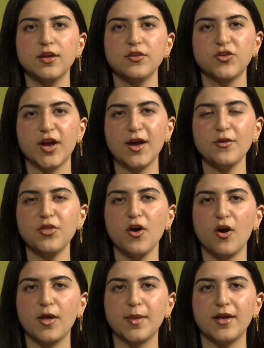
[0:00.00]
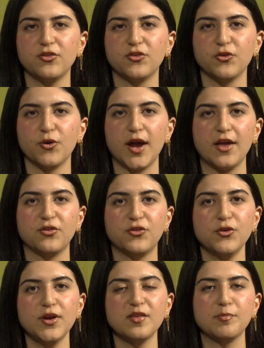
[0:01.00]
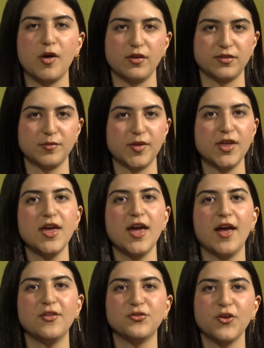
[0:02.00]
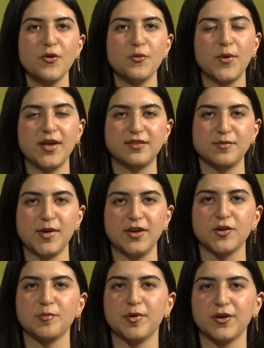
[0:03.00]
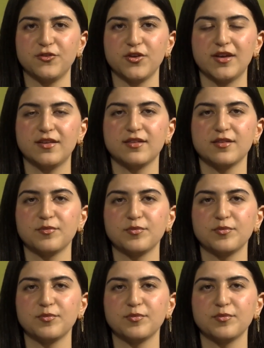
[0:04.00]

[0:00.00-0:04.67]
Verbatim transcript: Check out the online store as soon as possible and don't wait to make your purchase.